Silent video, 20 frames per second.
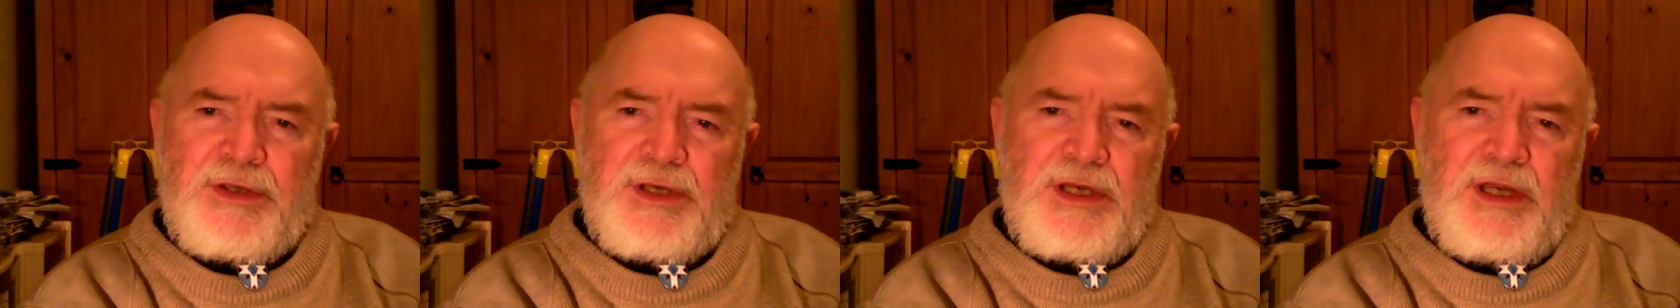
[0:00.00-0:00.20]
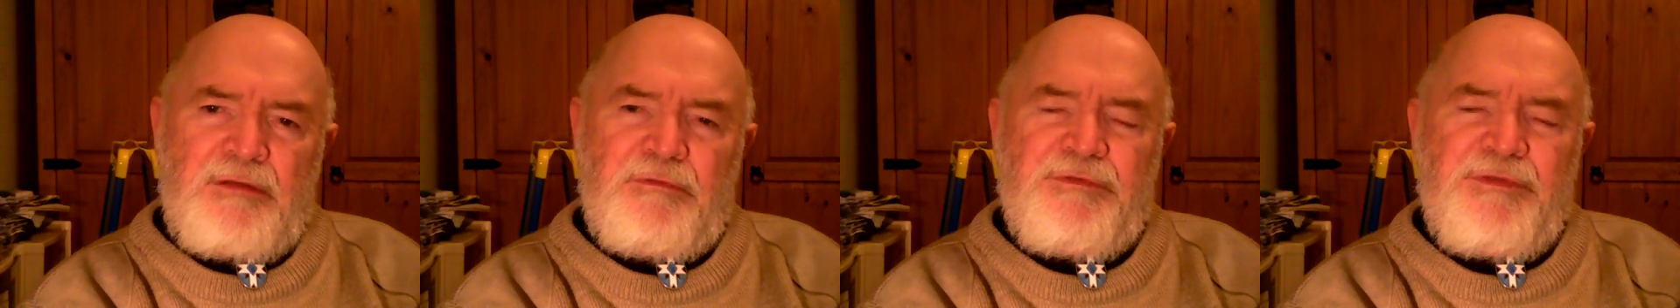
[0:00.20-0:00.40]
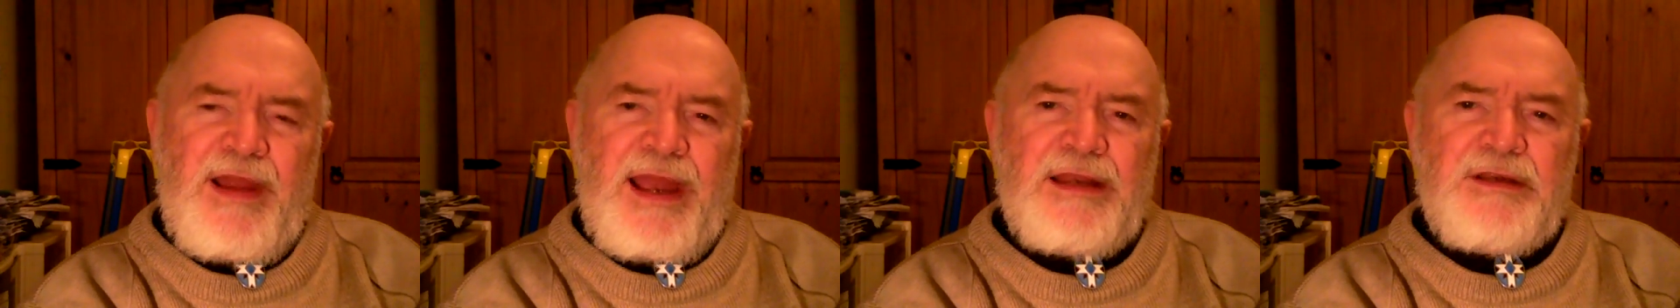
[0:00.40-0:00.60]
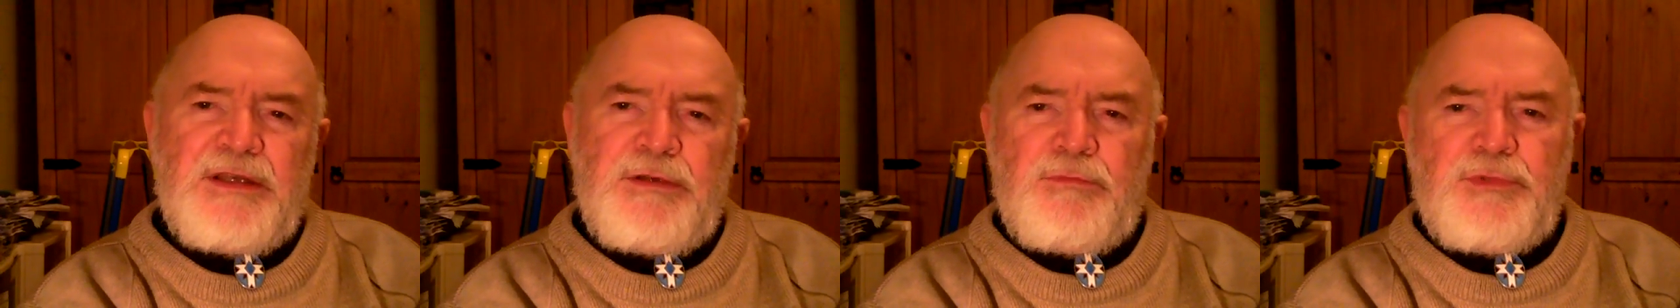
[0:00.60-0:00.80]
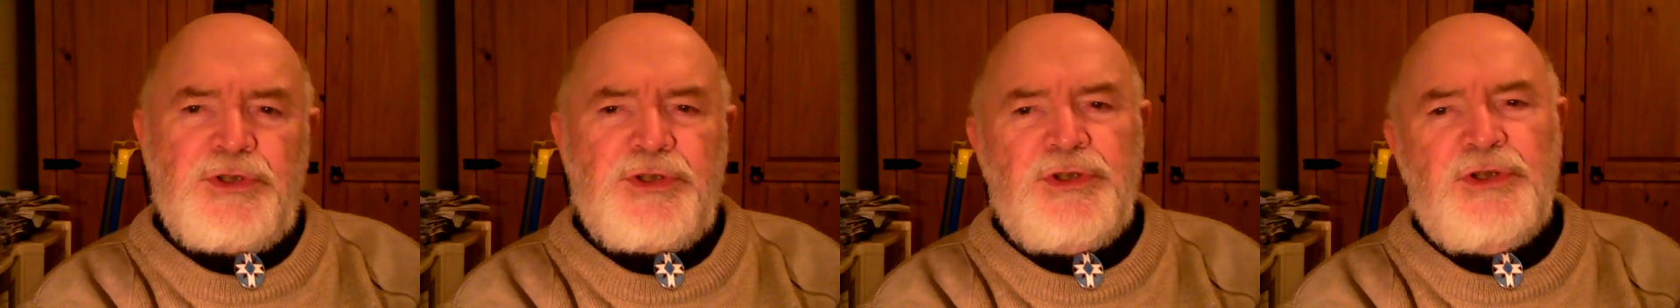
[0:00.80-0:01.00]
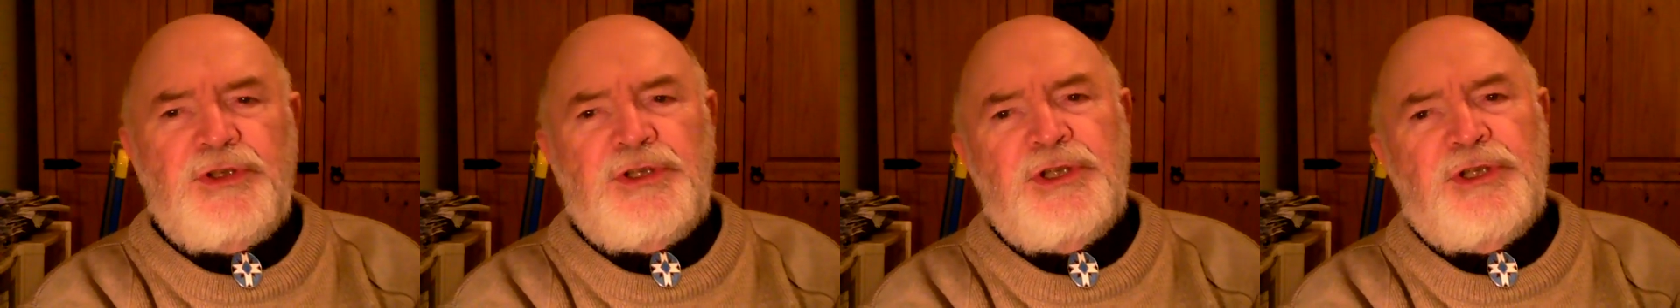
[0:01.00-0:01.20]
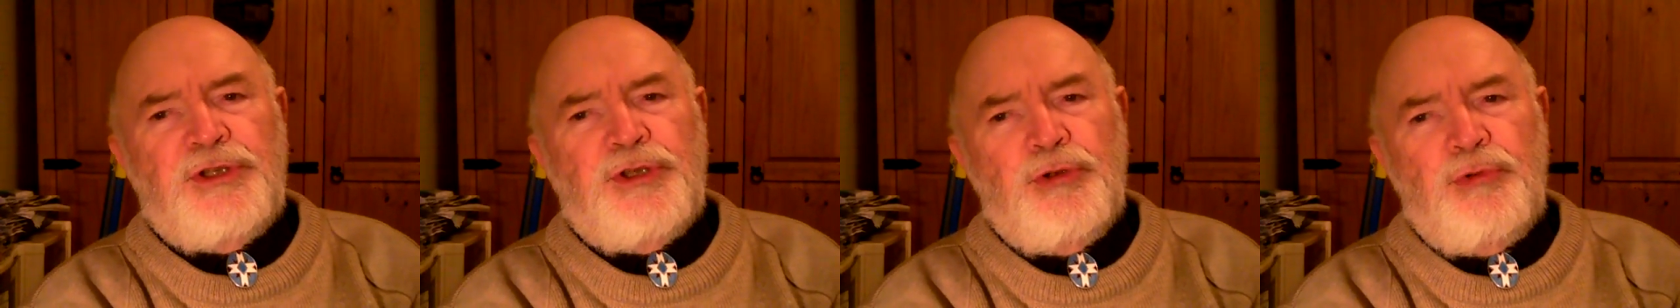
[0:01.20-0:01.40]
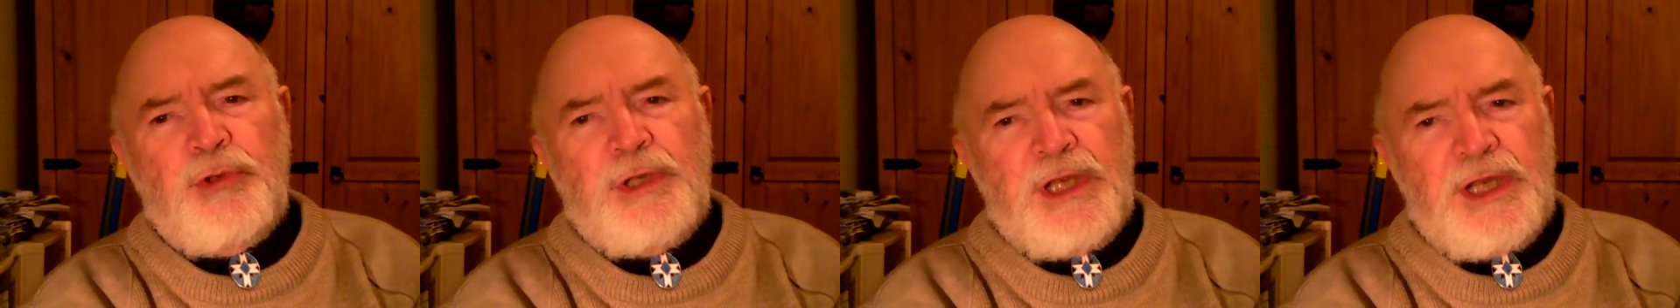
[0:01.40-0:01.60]
that in fact it was
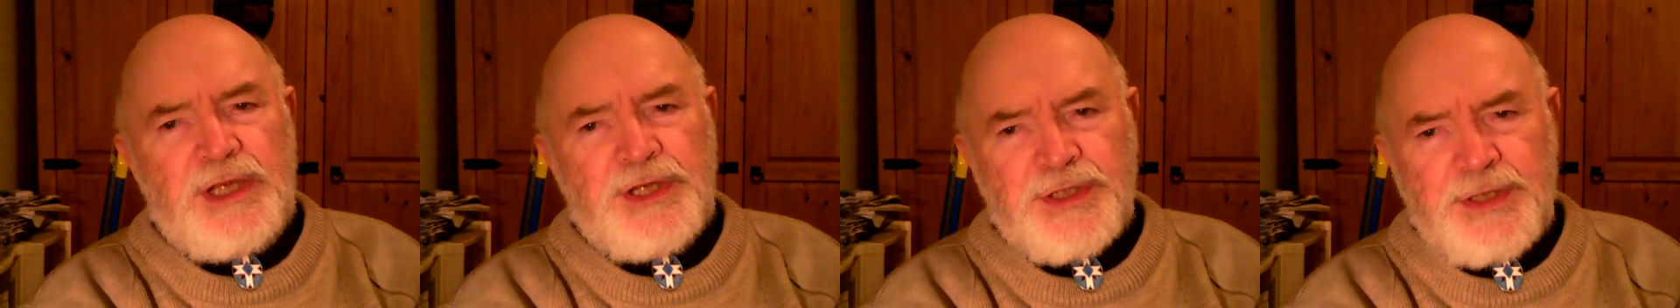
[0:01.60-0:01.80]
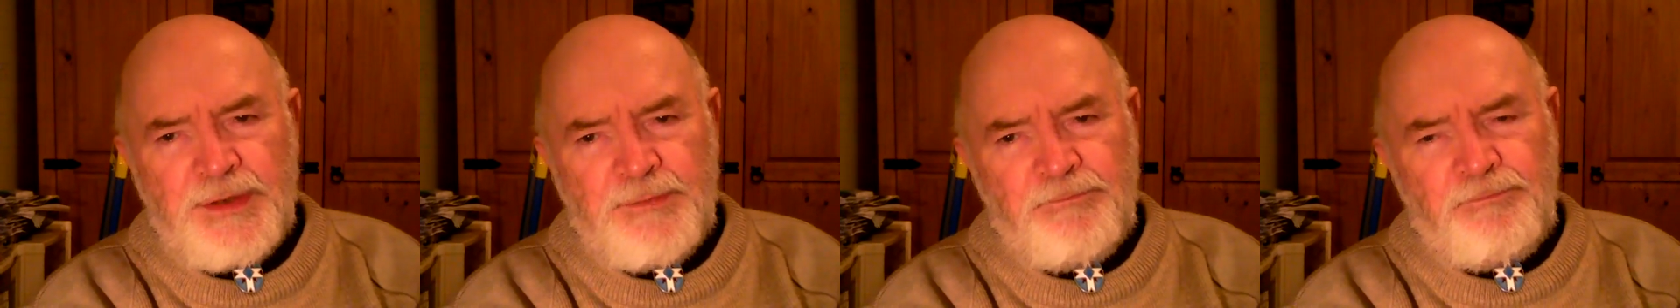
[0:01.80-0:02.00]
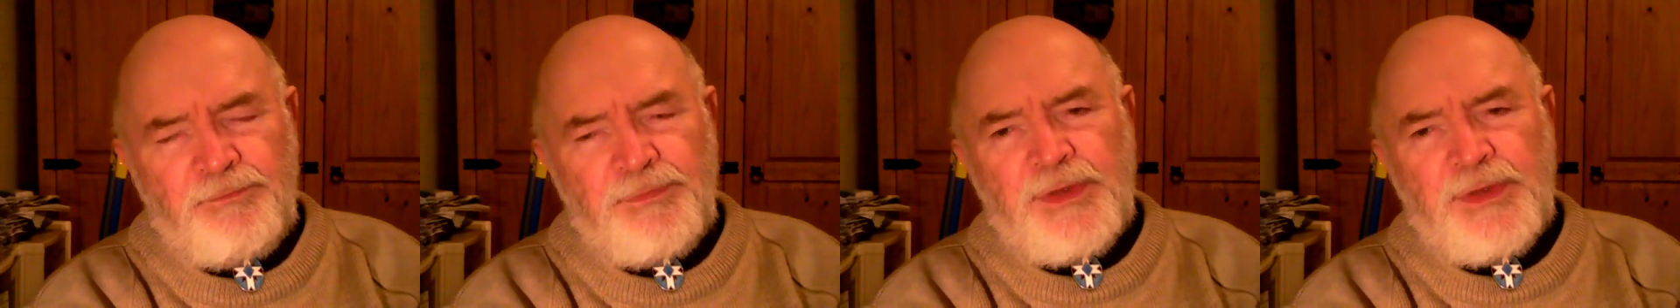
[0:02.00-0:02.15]
32 years,